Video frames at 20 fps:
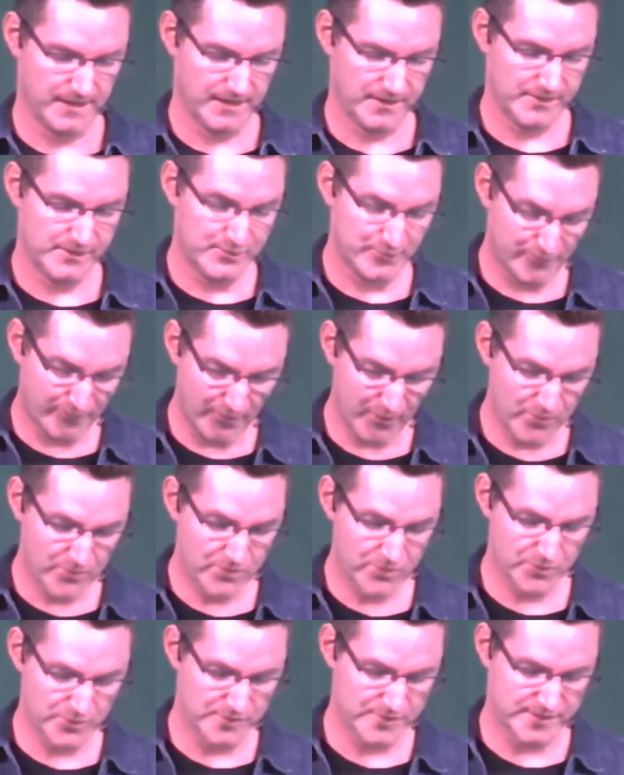Devote
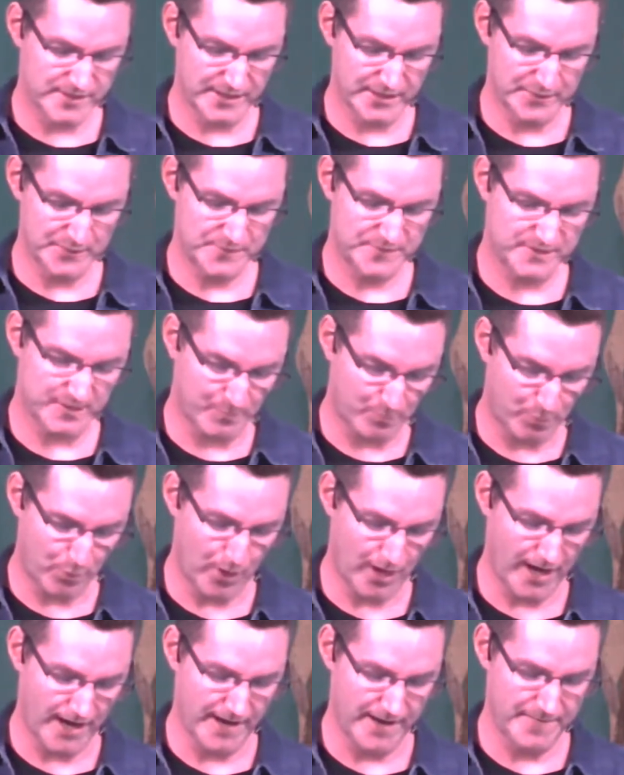yourselves to
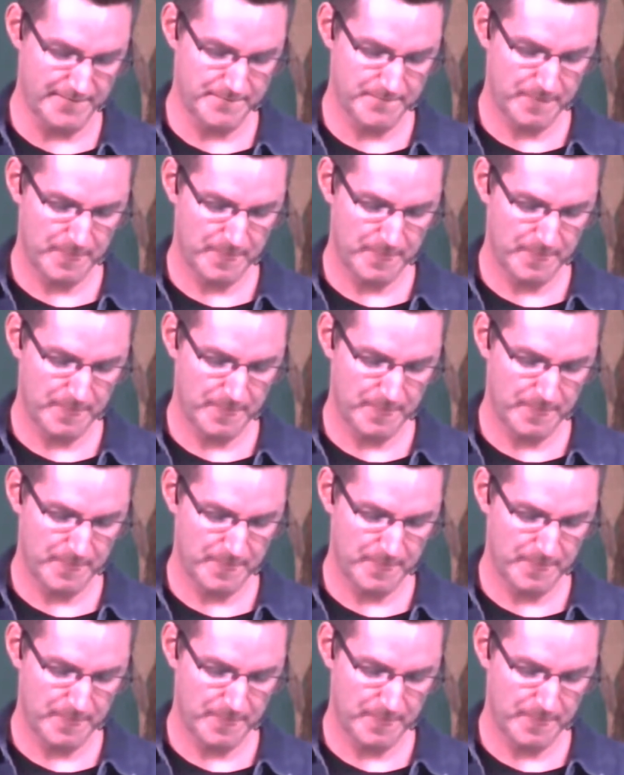prayer,